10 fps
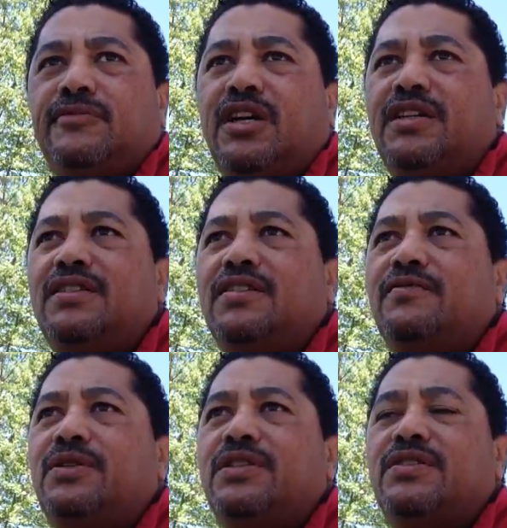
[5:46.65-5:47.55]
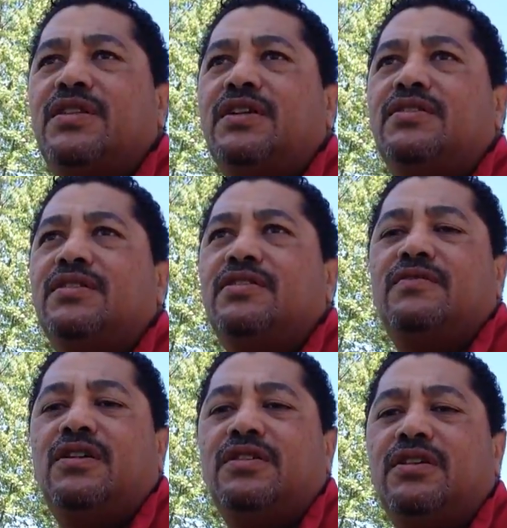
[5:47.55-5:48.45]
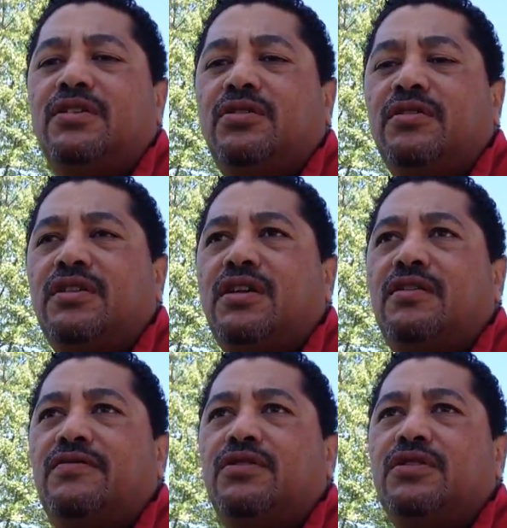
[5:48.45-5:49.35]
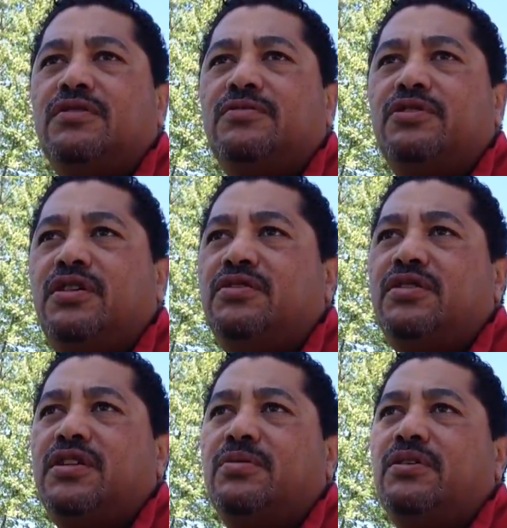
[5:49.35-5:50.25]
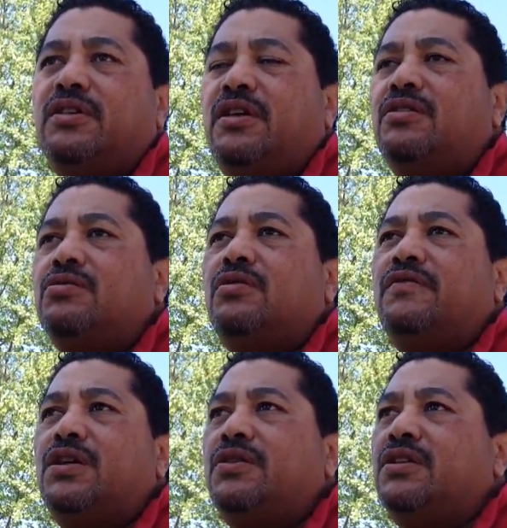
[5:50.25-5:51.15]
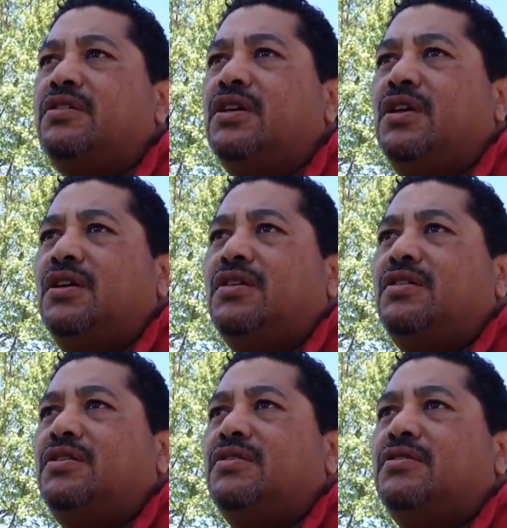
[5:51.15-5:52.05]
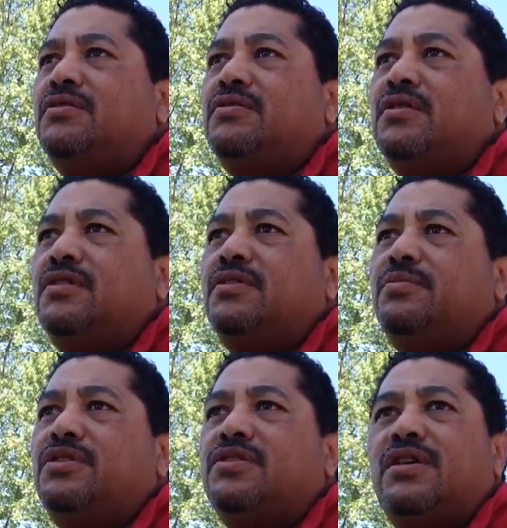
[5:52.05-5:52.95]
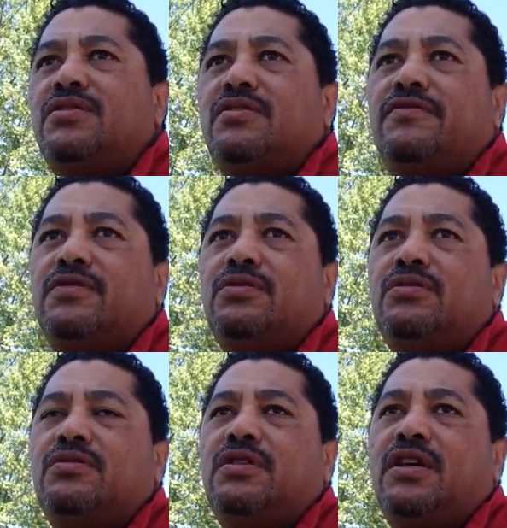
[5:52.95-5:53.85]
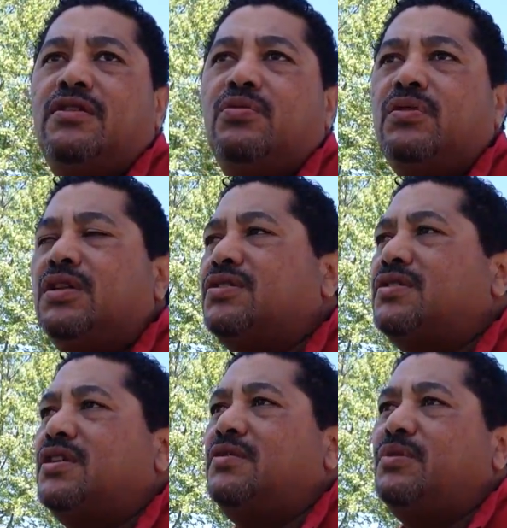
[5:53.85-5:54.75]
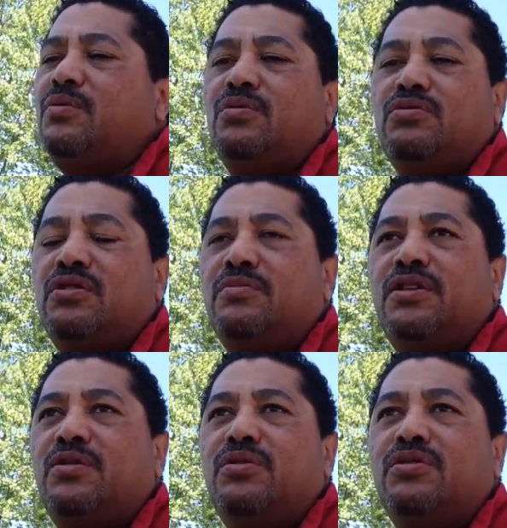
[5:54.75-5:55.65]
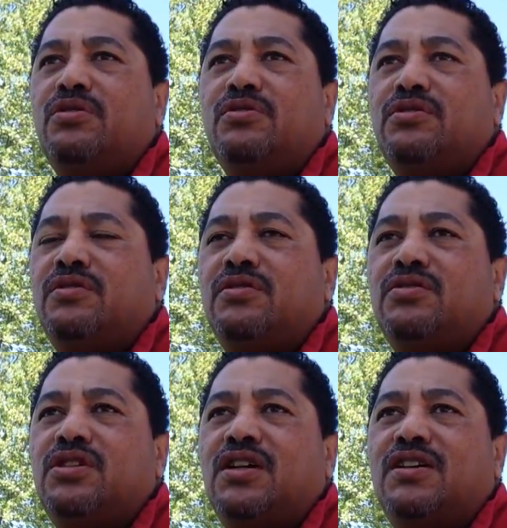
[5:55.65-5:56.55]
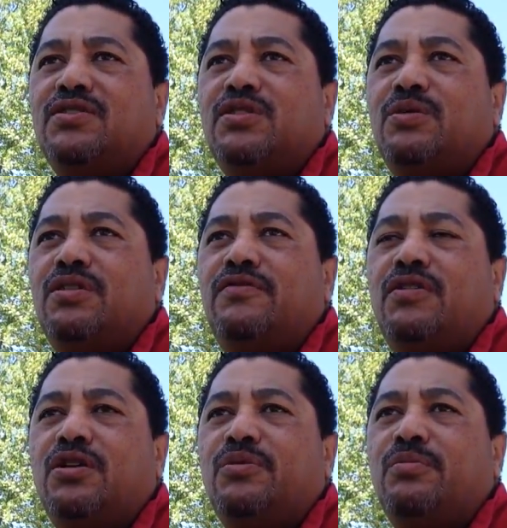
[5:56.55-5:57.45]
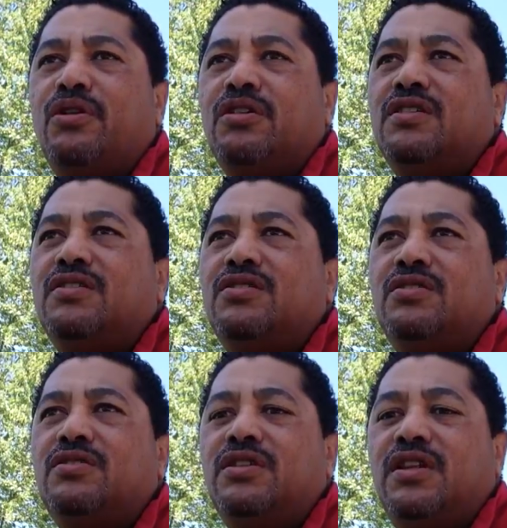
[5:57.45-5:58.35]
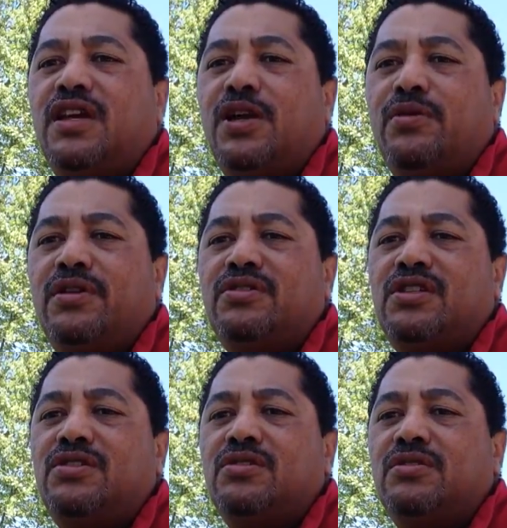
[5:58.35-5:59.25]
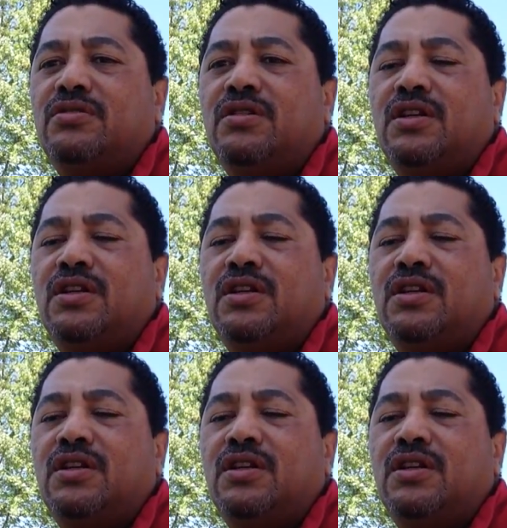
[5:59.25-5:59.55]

idea of what it's like to live out here in Northern California. And today we're in the Elk Grove area. Besides the food and the real estate, maybe someday we'll go check out some of the farmer markets, in the area, seasonal